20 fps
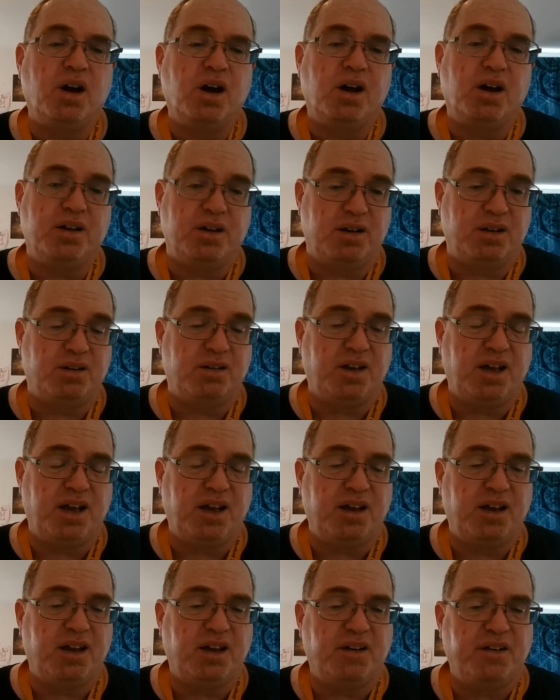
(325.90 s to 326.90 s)

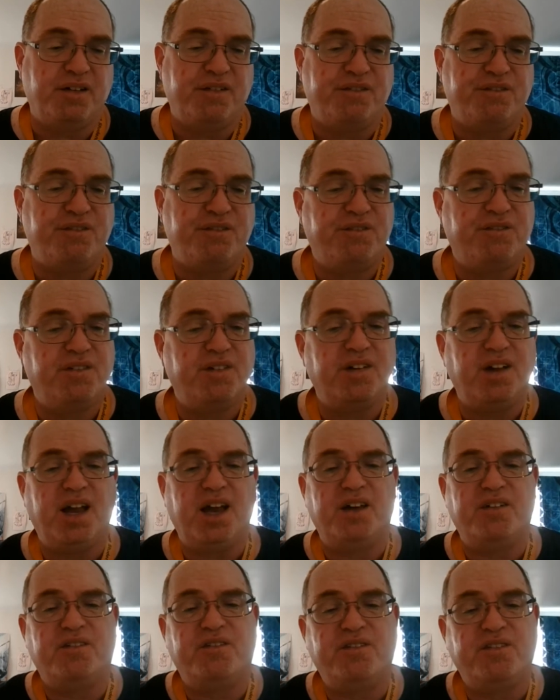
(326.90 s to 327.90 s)
Uh,
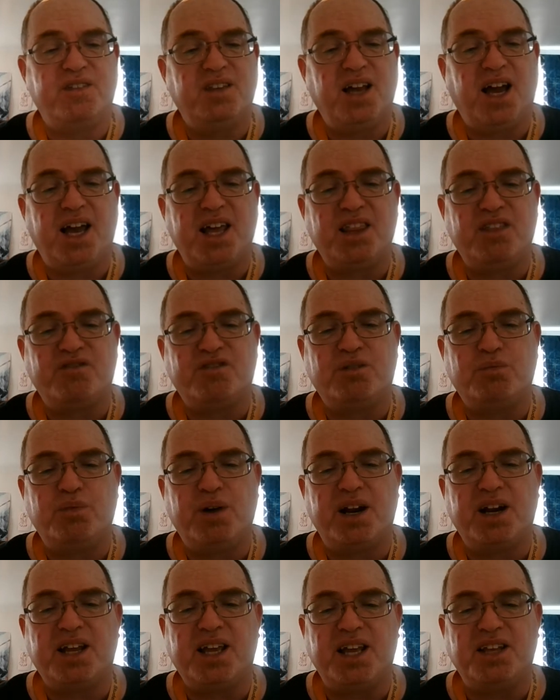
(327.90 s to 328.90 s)
at ninth from
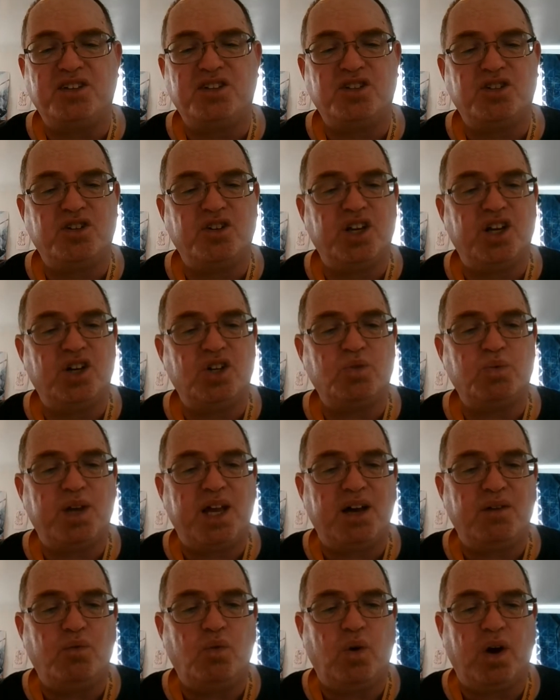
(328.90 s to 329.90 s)
Renegade Studios, we
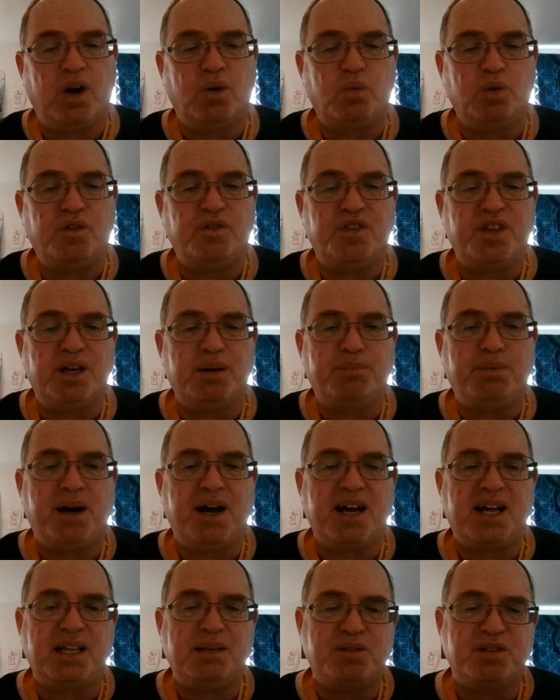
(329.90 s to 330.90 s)
have Werewolf the
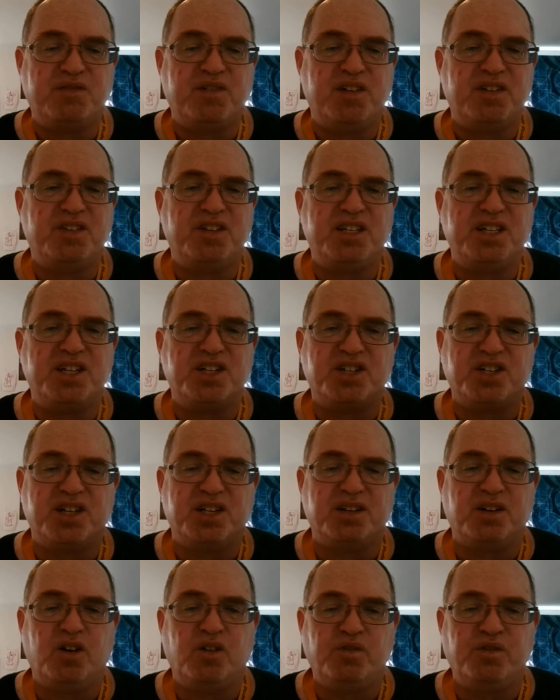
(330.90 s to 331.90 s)
Apocalypse 5th
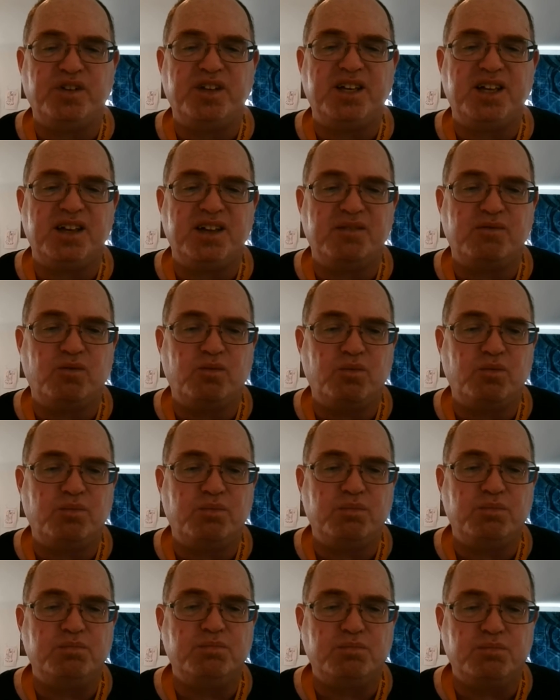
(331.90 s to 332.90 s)
Edition. Hopefully,
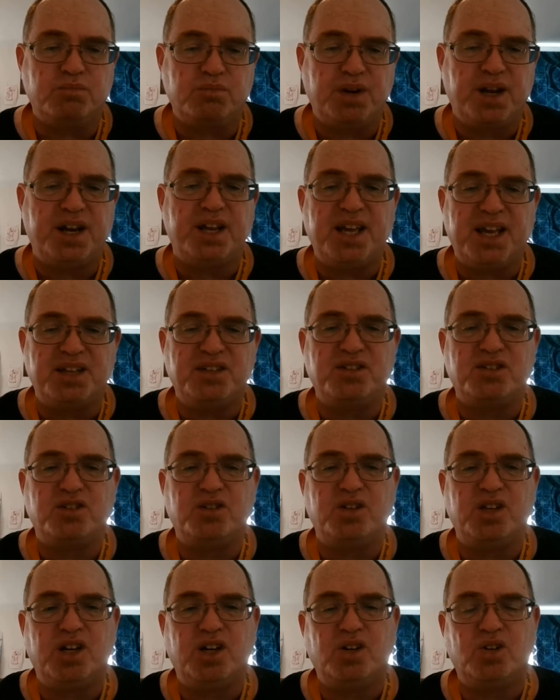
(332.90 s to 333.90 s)
Renegade
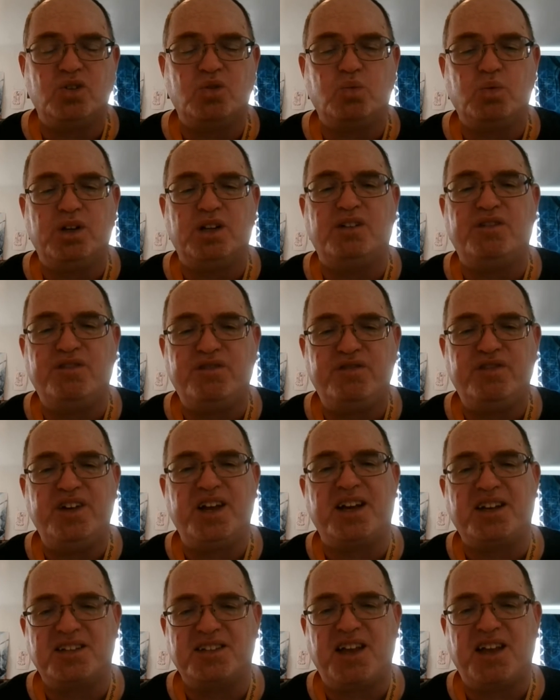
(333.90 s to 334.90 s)
Studios will
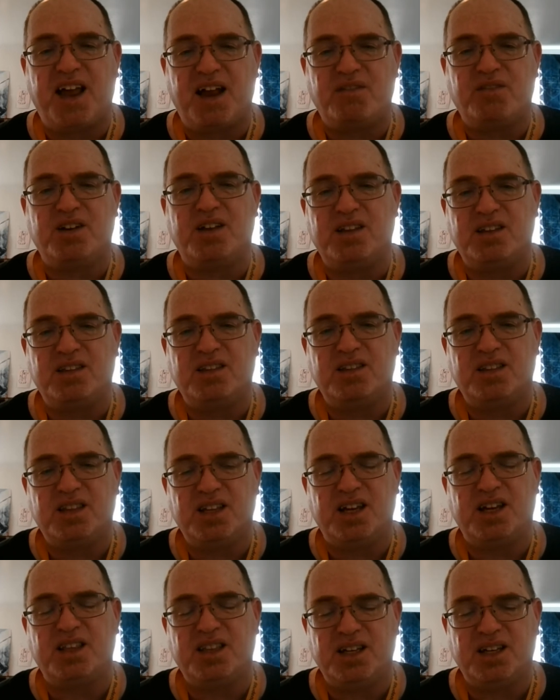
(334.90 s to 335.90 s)
fix
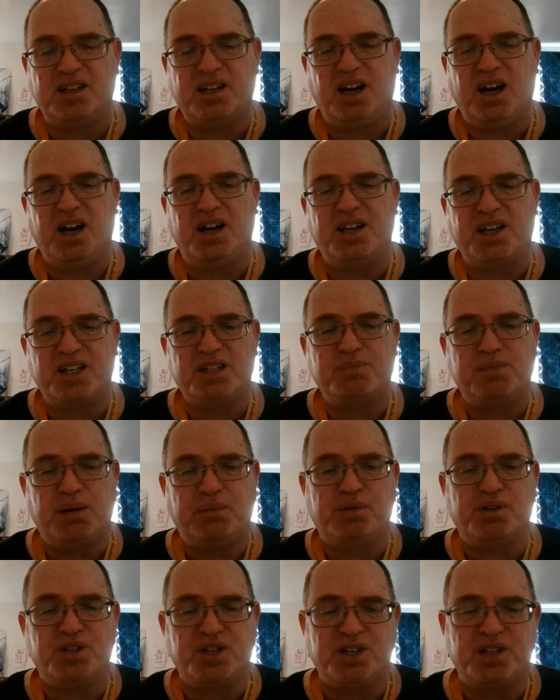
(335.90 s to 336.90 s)
everything that Onyx
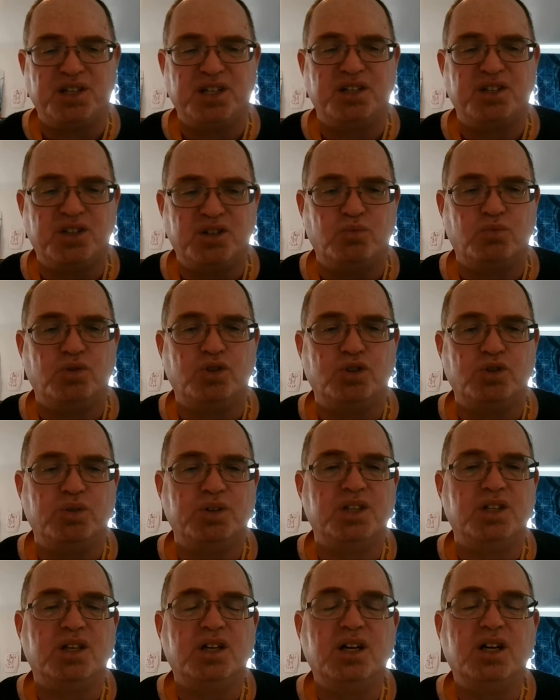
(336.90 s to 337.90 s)
Publishing did to
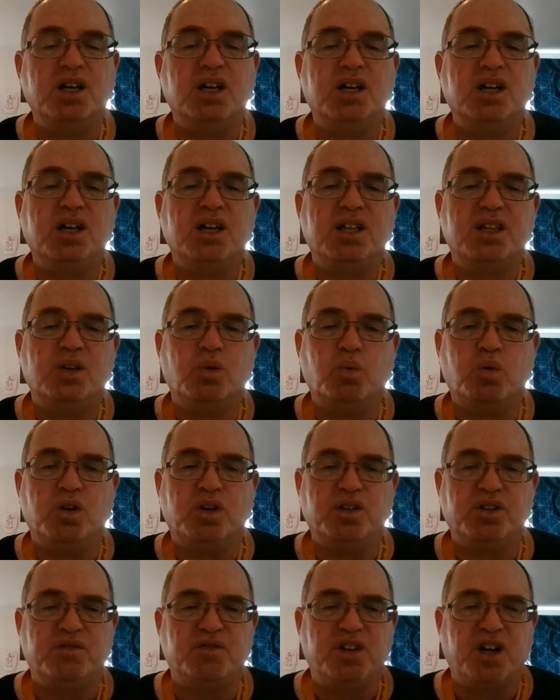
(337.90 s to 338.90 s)
ruin the
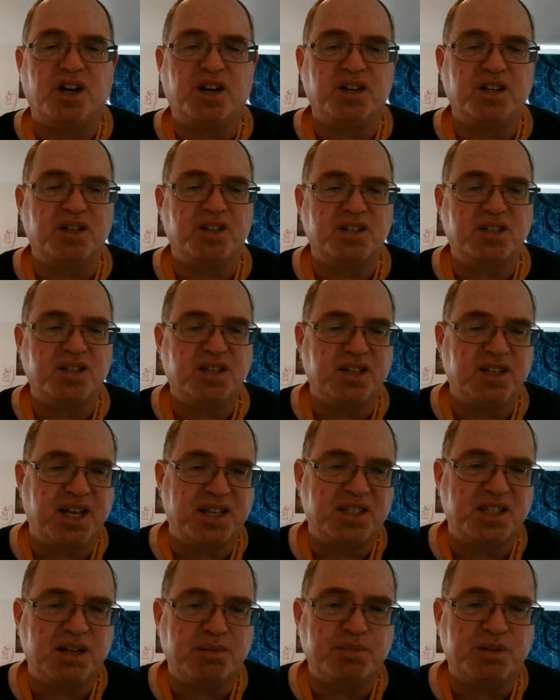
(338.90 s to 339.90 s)
world of darkness. So
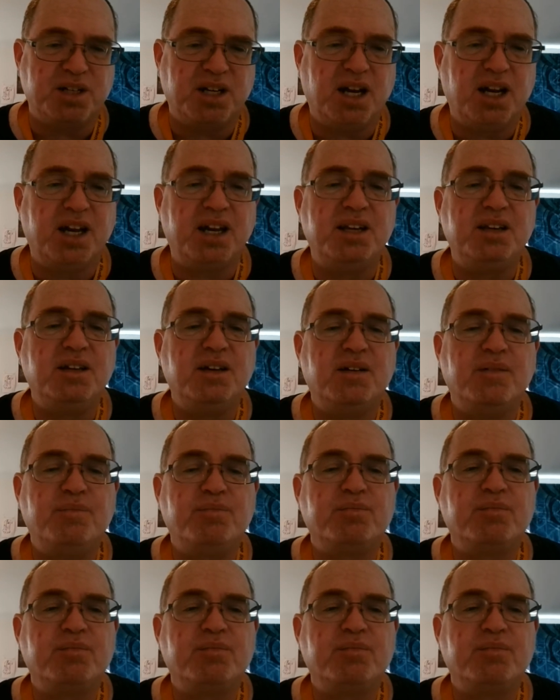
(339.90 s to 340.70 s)
that's number nine.